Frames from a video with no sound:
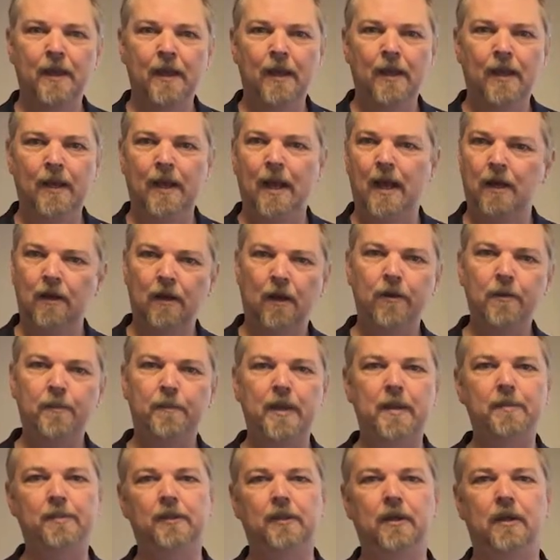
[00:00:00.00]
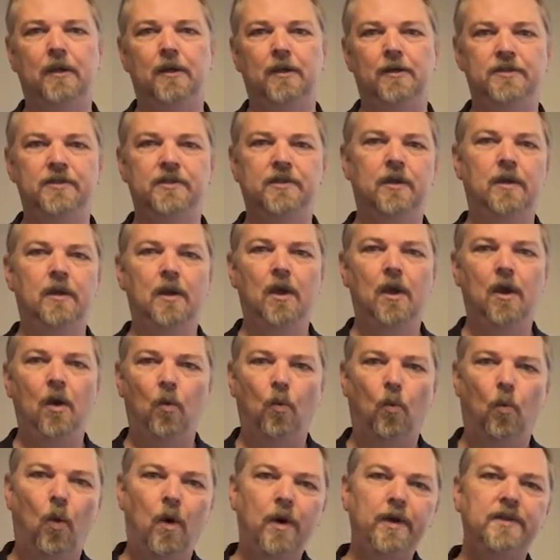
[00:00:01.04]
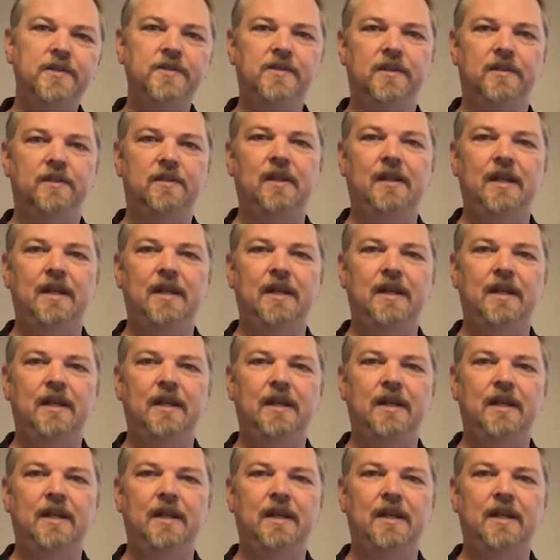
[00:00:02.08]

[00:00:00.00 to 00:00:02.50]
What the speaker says: Now, a lot of people ask, what is it